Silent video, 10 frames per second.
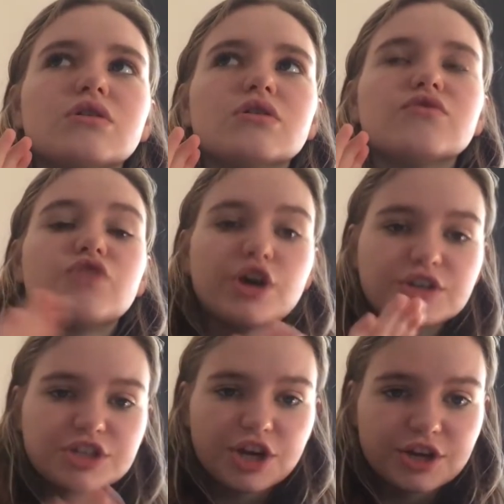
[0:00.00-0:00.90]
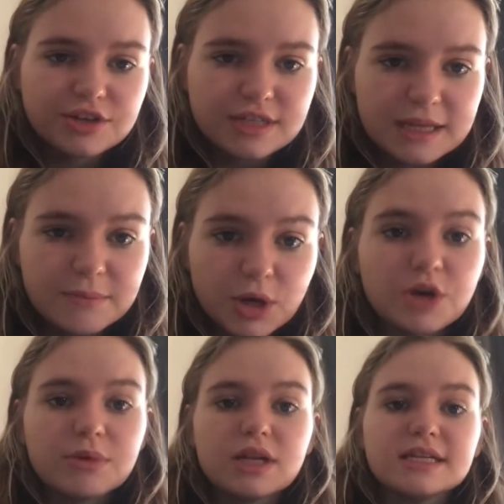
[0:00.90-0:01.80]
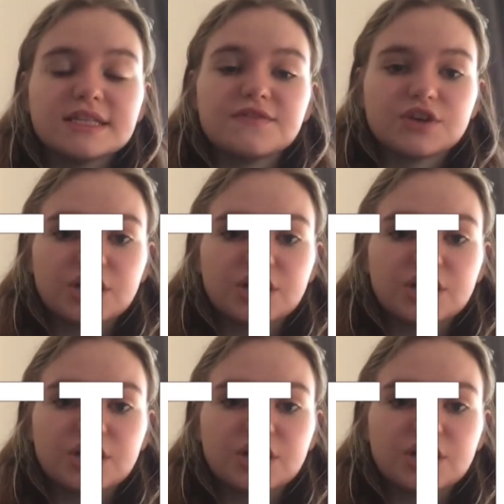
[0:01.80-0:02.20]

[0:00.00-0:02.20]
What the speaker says: road shows at the moment in different